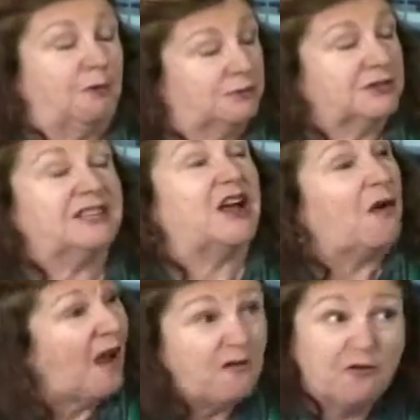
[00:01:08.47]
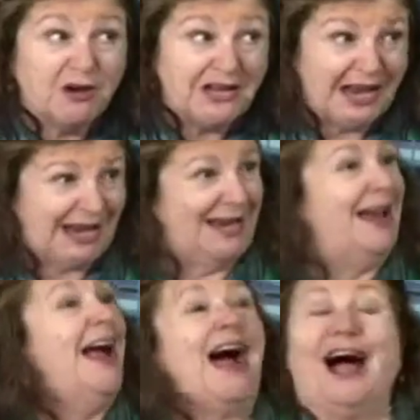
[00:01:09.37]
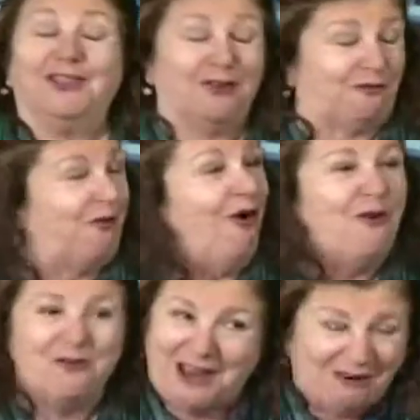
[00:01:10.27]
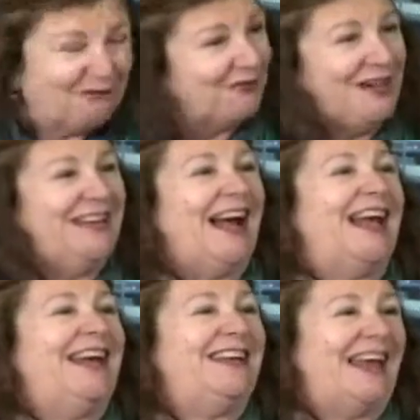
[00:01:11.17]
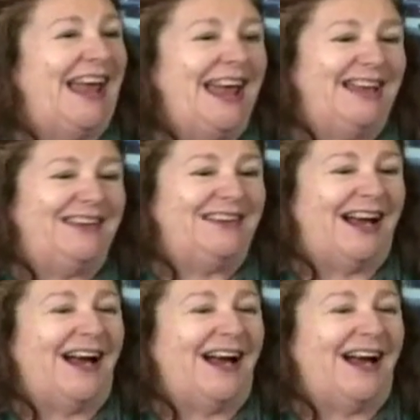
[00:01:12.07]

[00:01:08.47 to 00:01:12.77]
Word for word: I was there every day, on the phone every night, and right.